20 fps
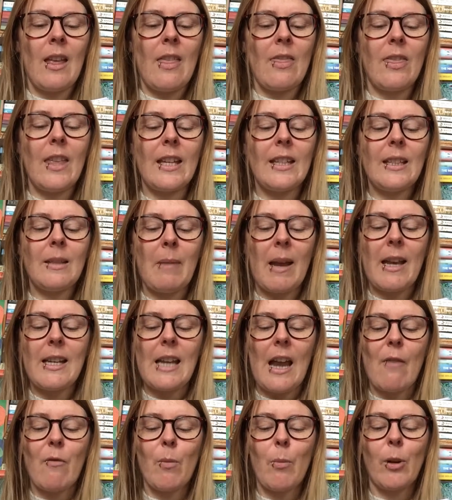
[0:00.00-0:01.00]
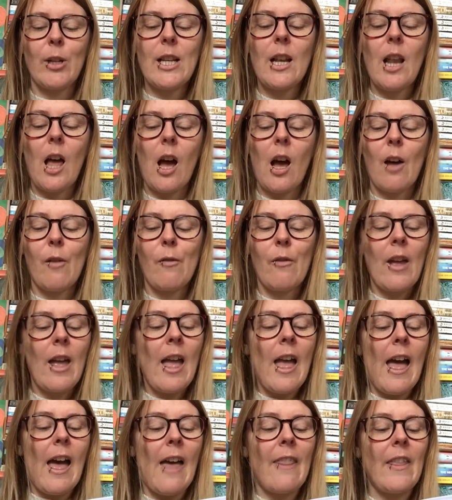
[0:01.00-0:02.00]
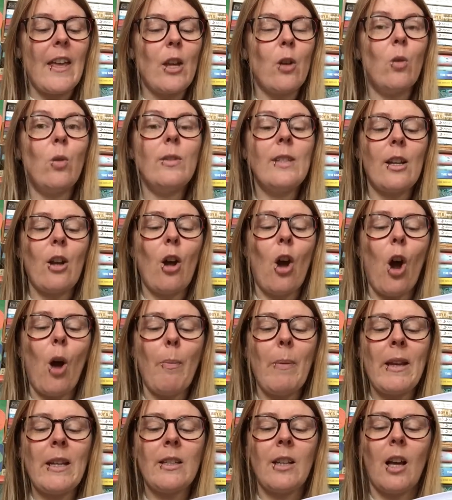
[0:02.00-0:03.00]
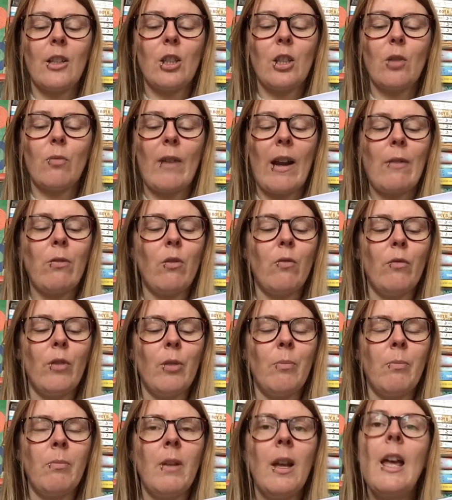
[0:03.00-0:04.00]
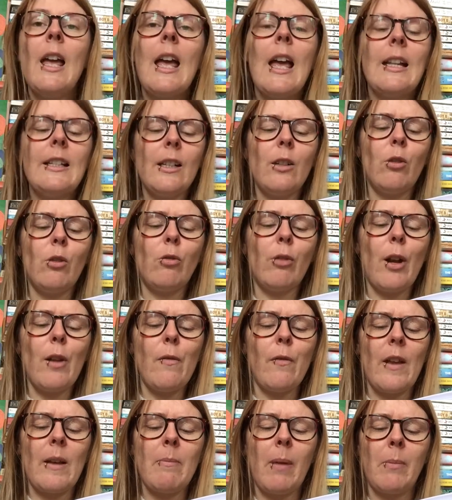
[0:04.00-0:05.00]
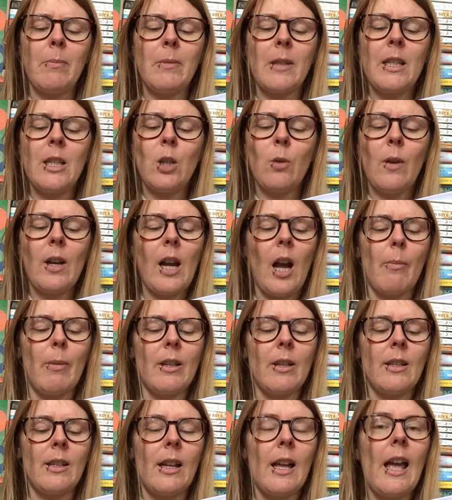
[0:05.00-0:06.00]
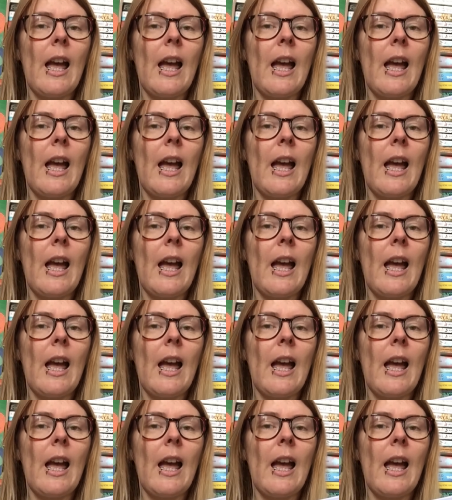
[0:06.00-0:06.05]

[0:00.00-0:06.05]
This made everybody laugh, and they all did a hopping dance around the room until Crowfin bumped into a cupboard,